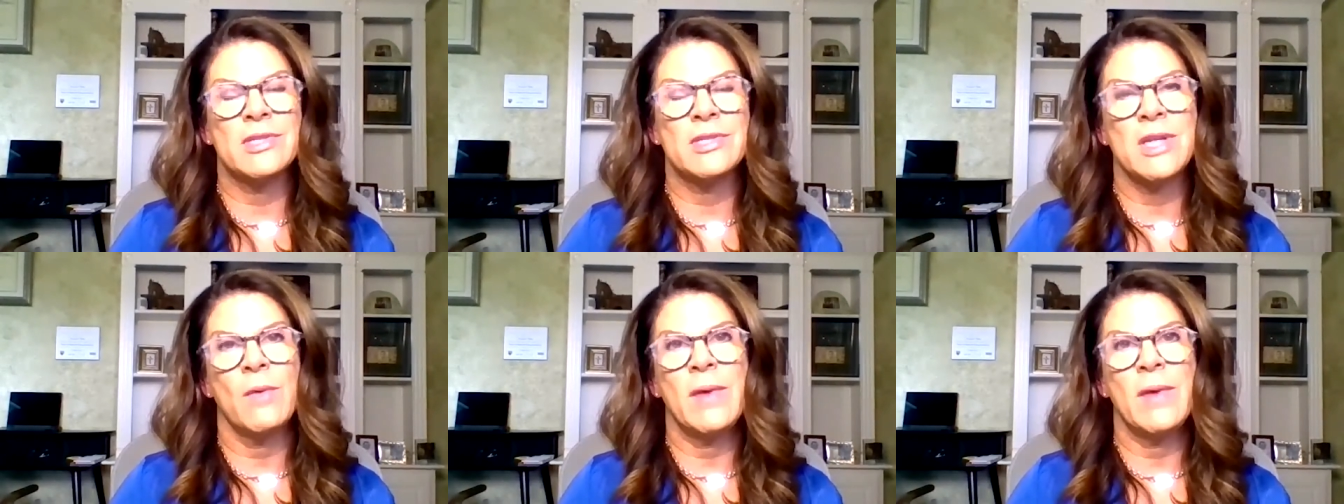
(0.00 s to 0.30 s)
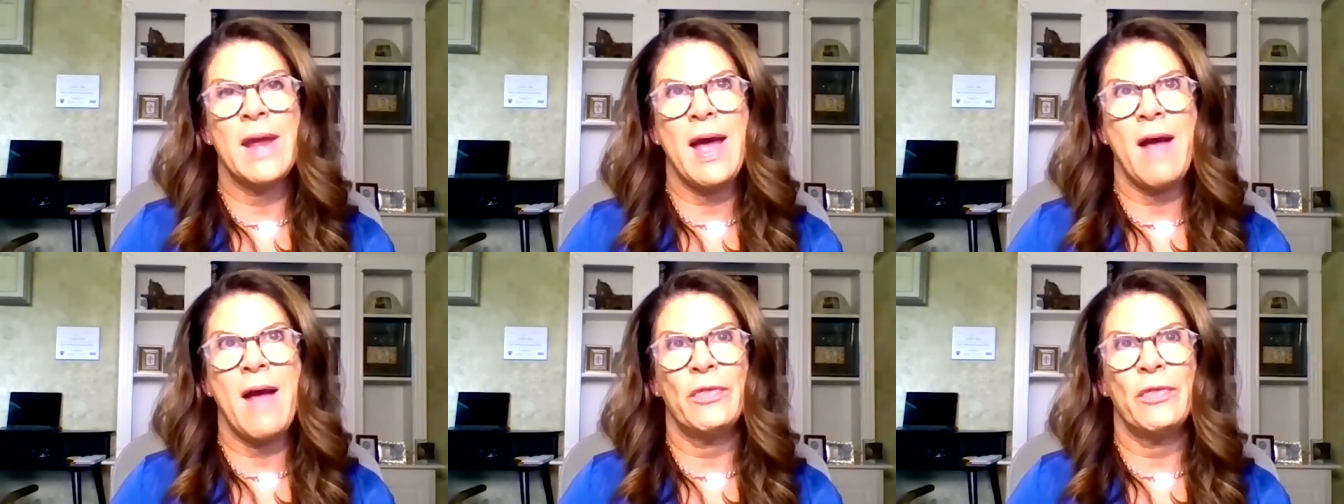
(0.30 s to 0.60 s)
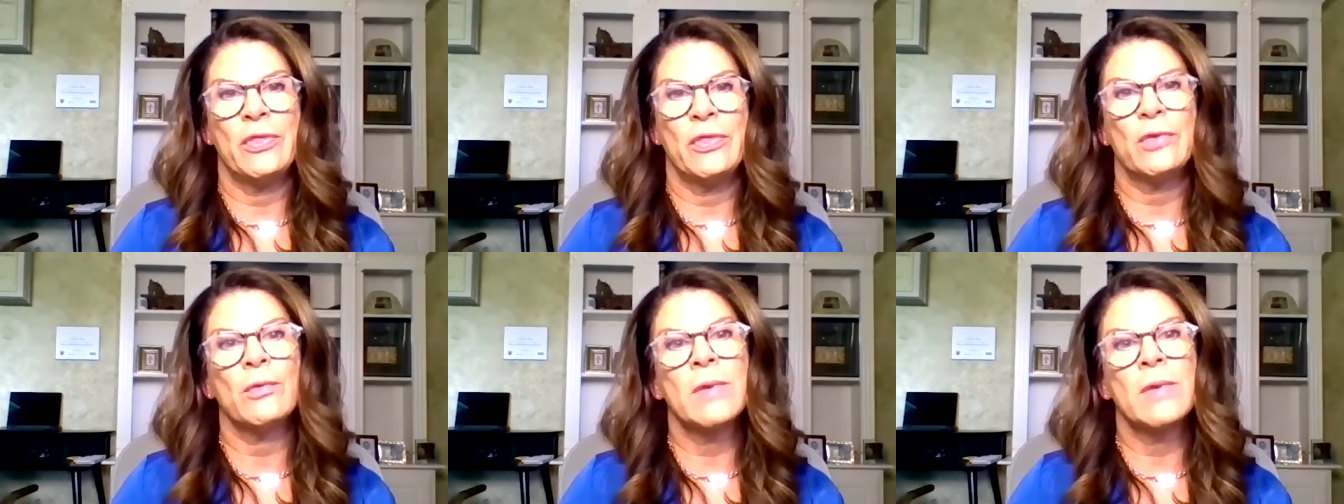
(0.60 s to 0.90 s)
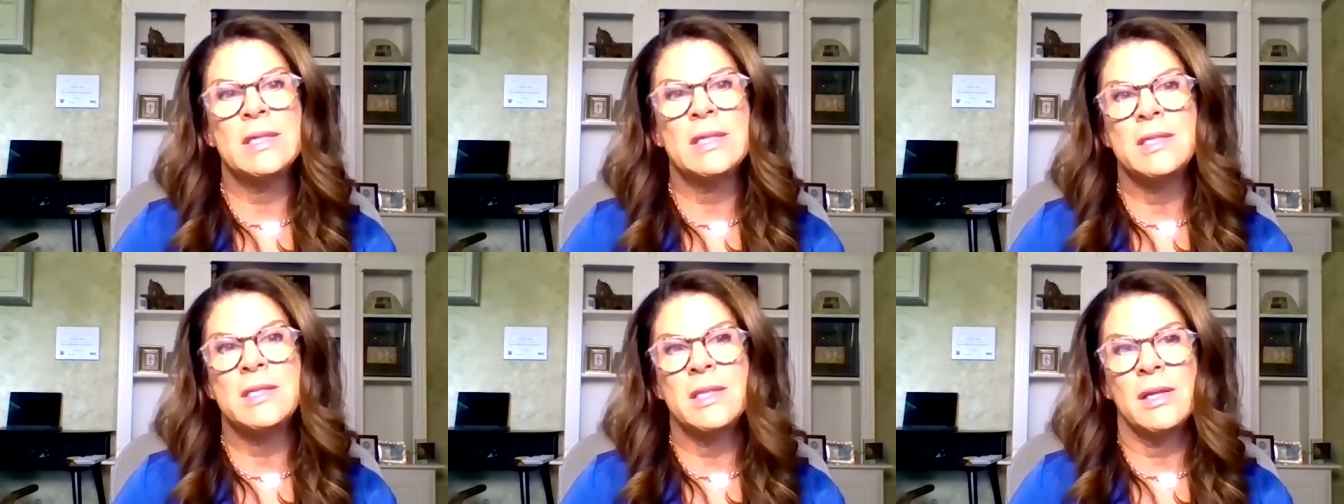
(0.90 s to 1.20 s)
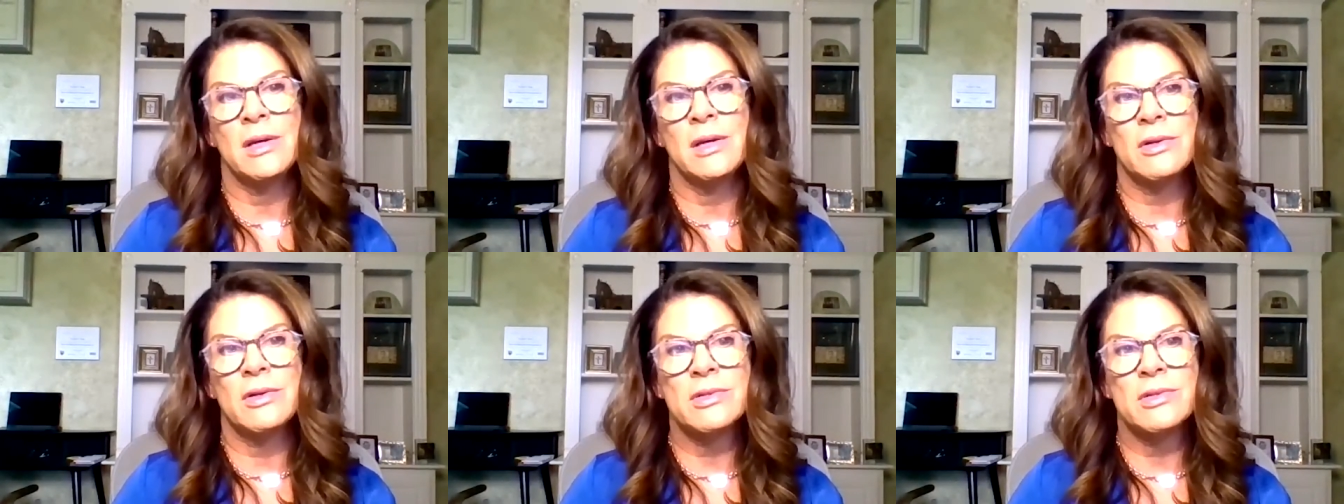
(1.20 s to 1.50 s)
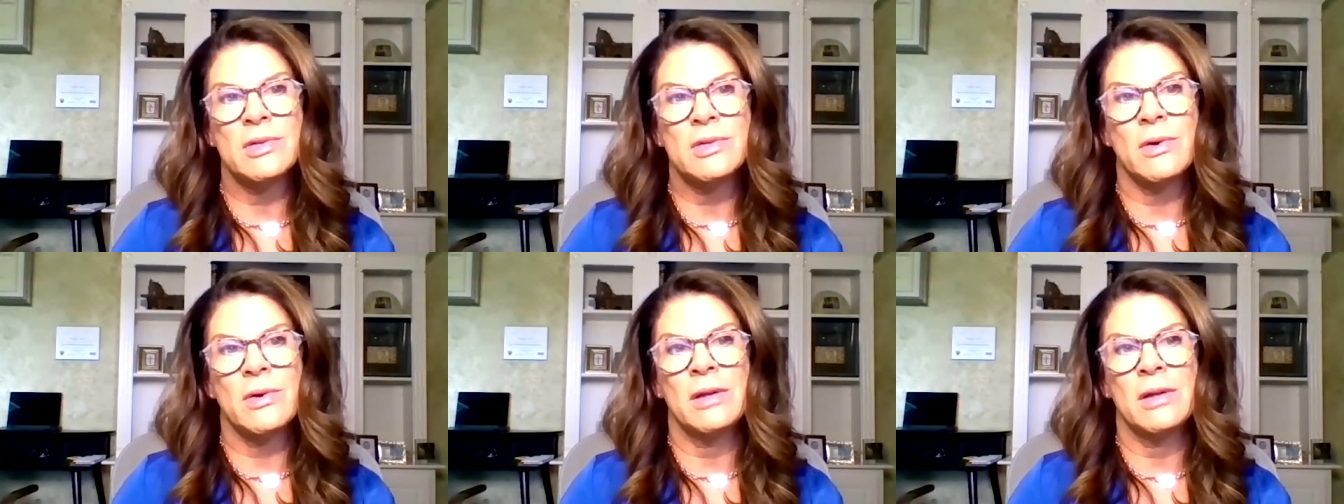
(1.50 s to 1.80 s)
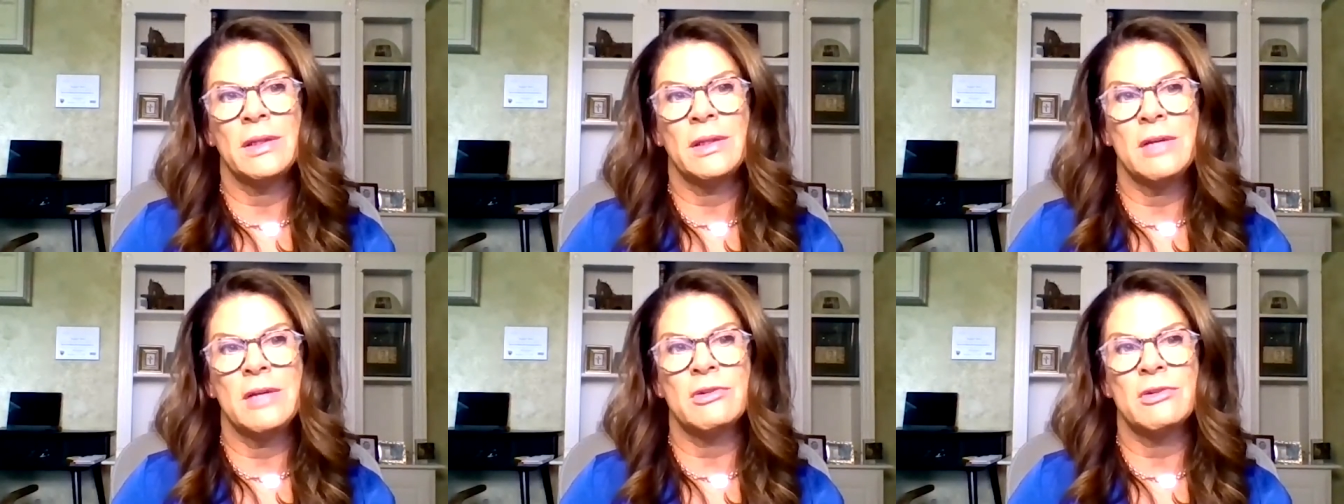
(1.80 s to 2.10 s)
So we have three tiers to
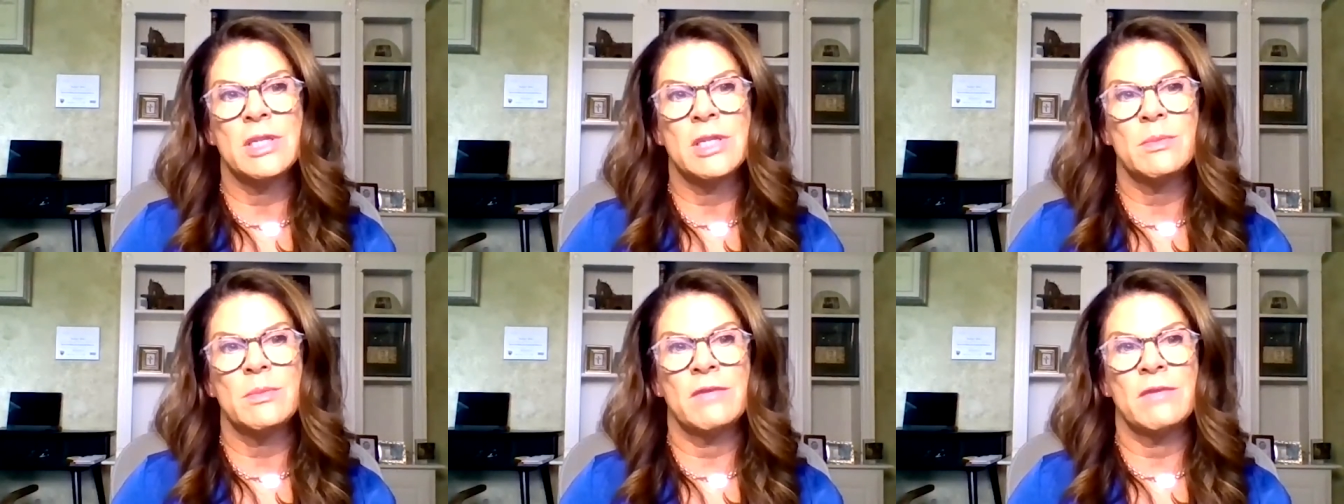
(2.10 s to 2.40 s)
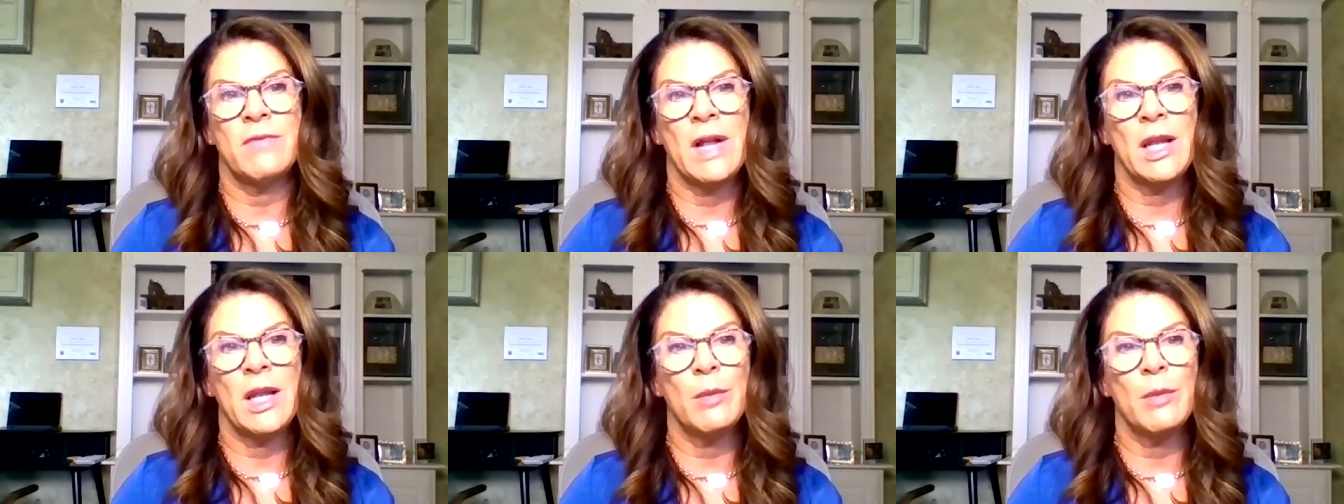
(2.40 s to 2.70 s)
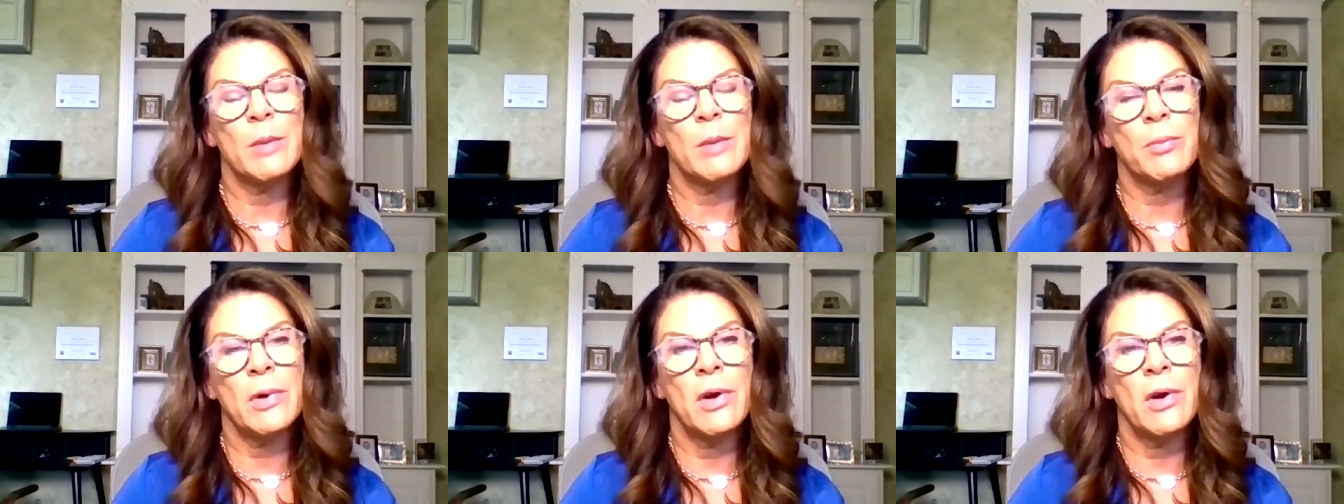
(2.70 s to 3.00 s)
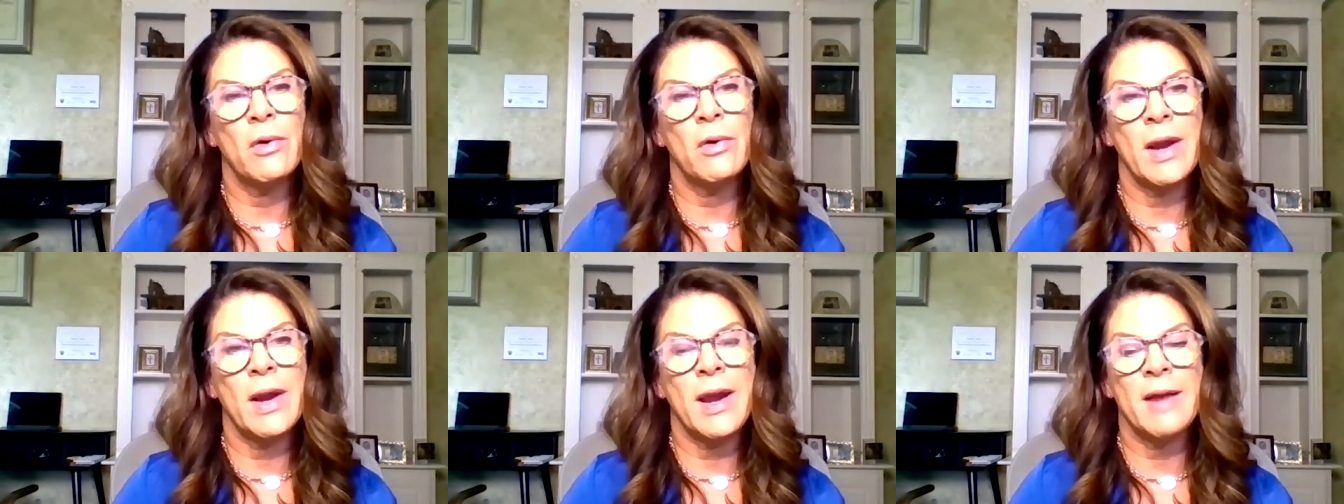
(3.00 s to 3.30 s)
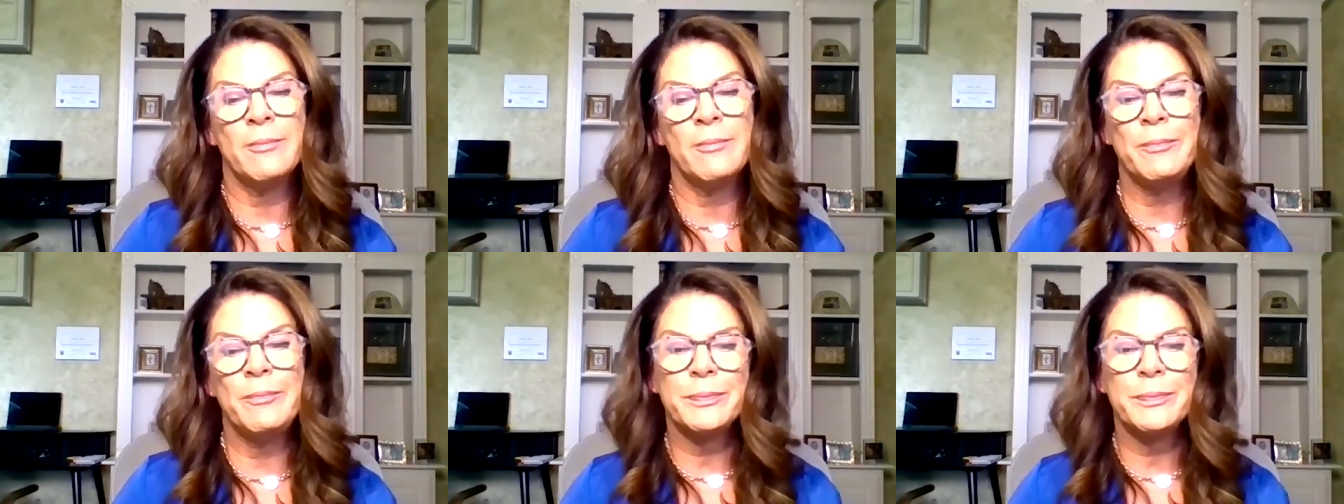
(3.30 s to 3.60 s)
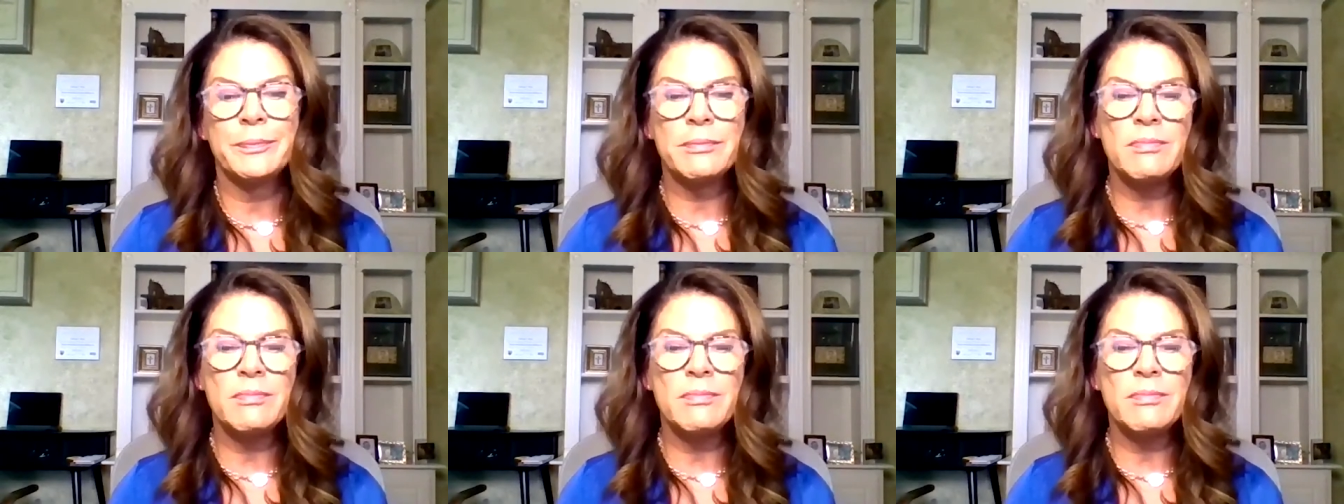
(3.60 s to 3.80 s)
our leadership development program.